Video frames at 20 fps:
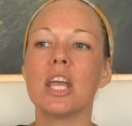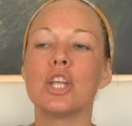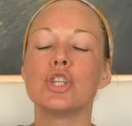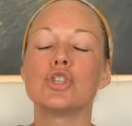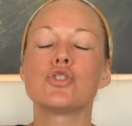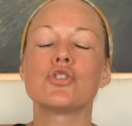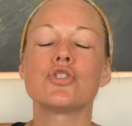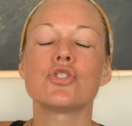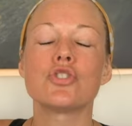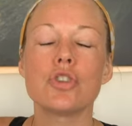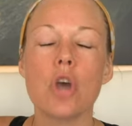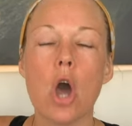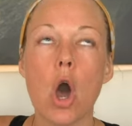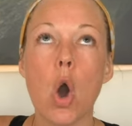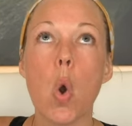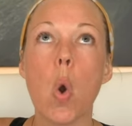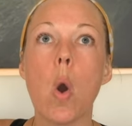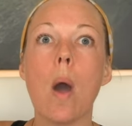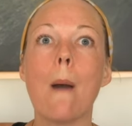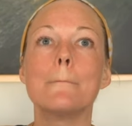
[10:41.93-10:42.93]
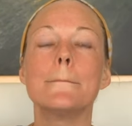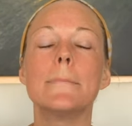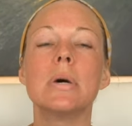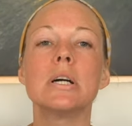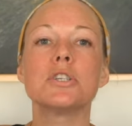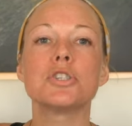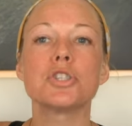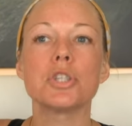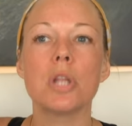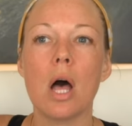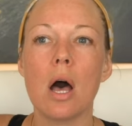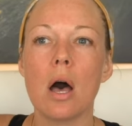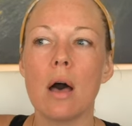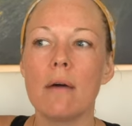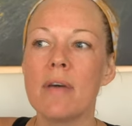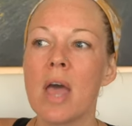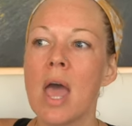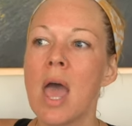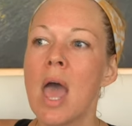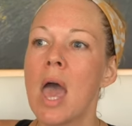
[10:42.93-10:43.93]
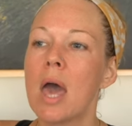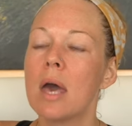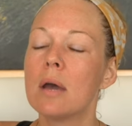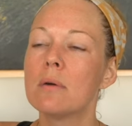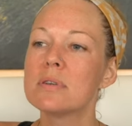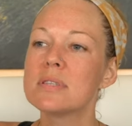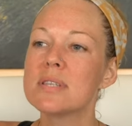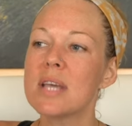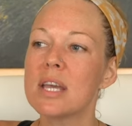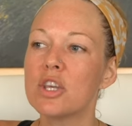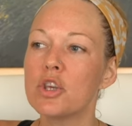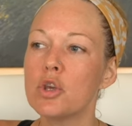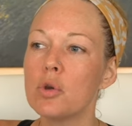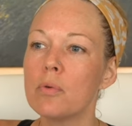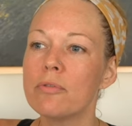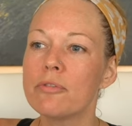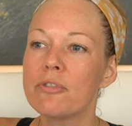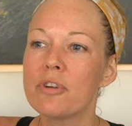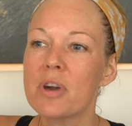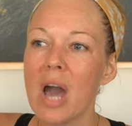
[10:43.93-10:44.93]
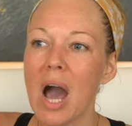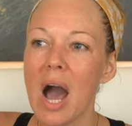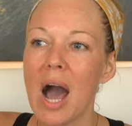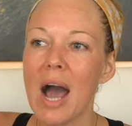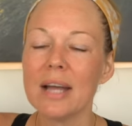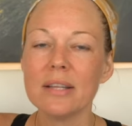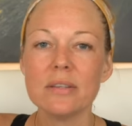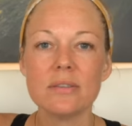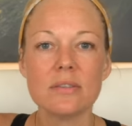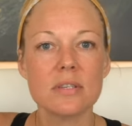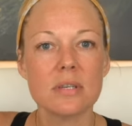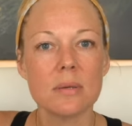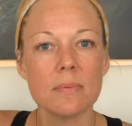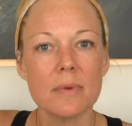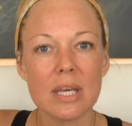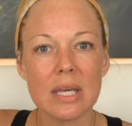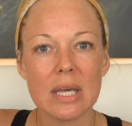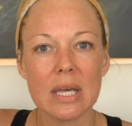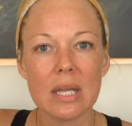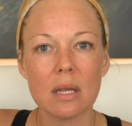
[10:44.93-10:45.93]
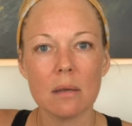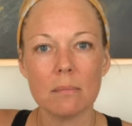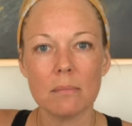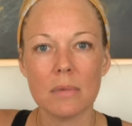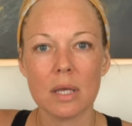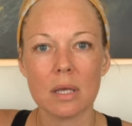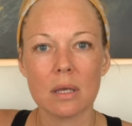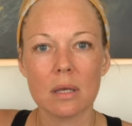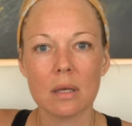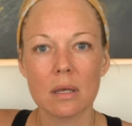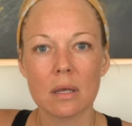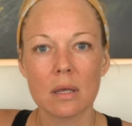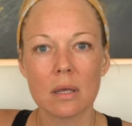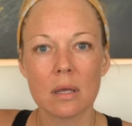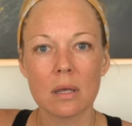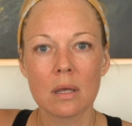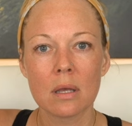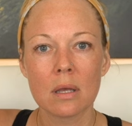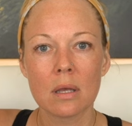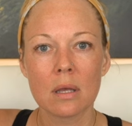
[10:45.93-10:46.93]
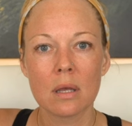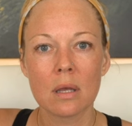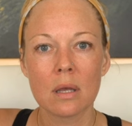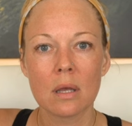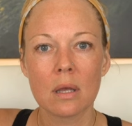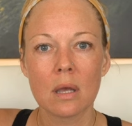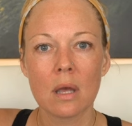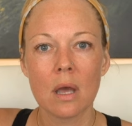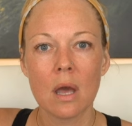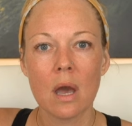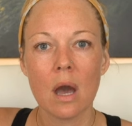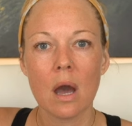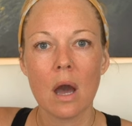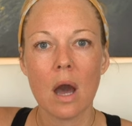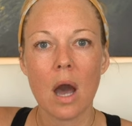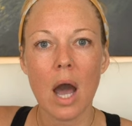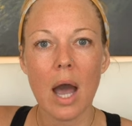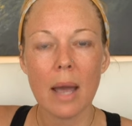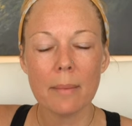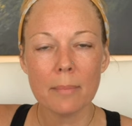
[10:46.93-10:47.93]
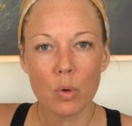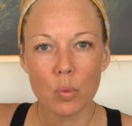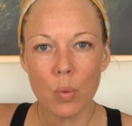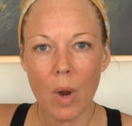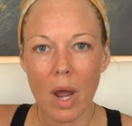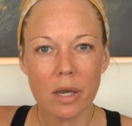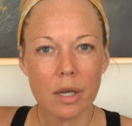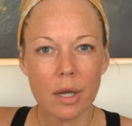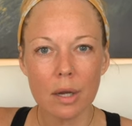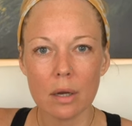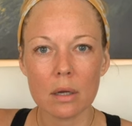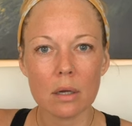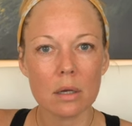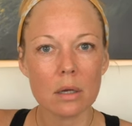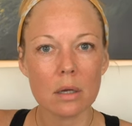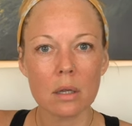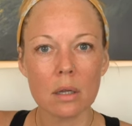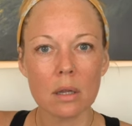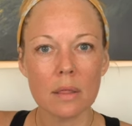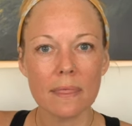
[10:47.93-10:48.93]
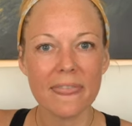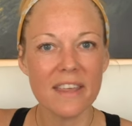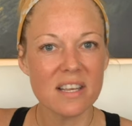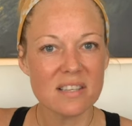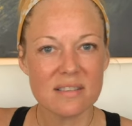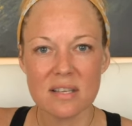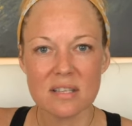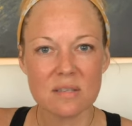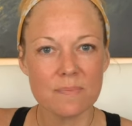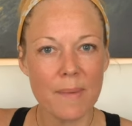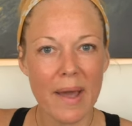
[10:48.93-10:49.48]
so much love and was like, you've got to be kidding me. I'm a runner. This is my